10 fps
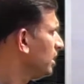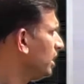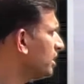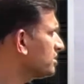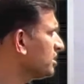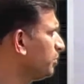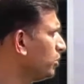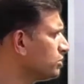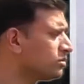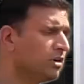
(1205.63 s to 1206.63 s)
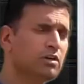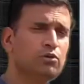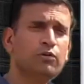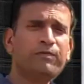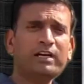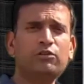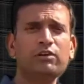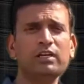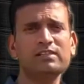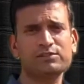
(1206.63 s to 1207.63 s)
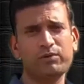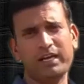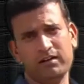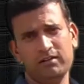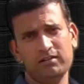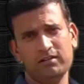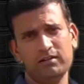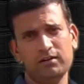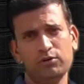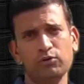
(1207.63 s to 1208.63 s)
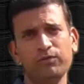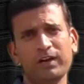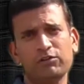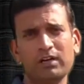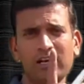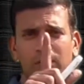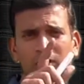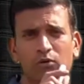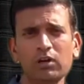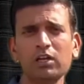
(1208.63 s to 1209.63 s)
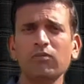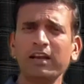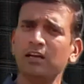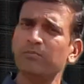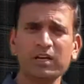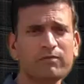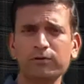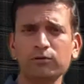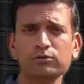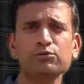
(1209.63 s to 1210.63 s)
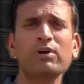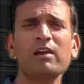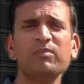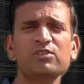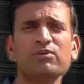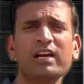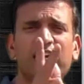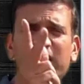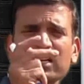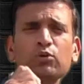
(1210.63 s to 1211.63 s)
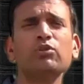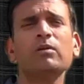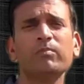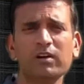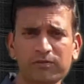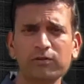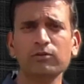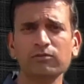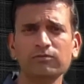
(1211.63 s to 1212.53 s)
Let us suppose 2 factorial square. 2 factorial having only one number of 2. Square means we are getting 2 number of 2.